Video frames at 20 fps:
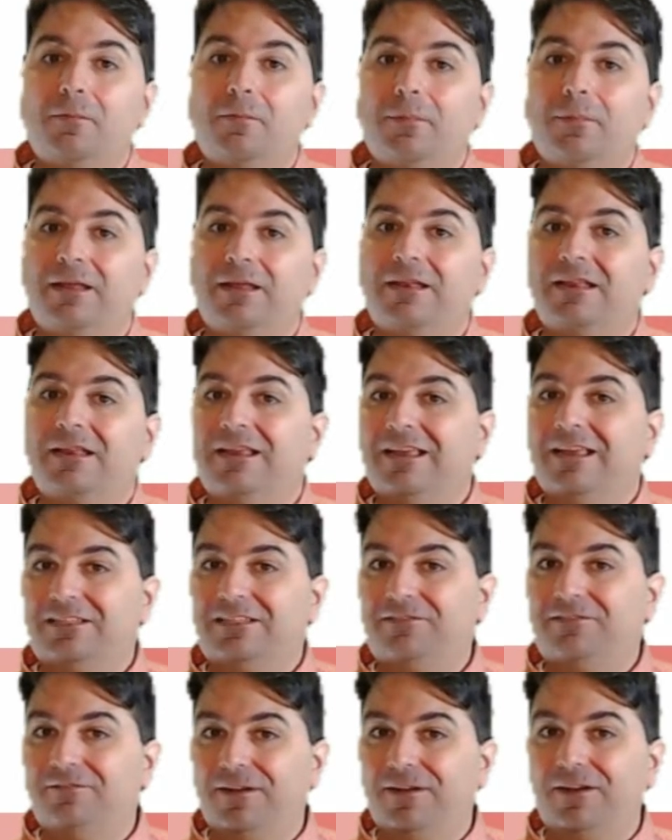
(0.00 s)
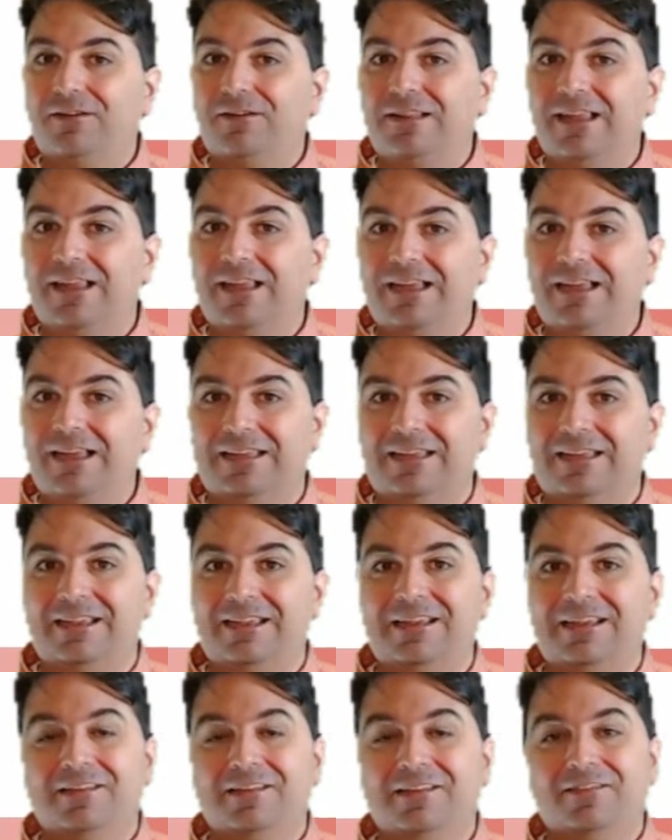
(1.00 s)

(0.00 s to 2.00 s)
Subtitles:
But it's very likely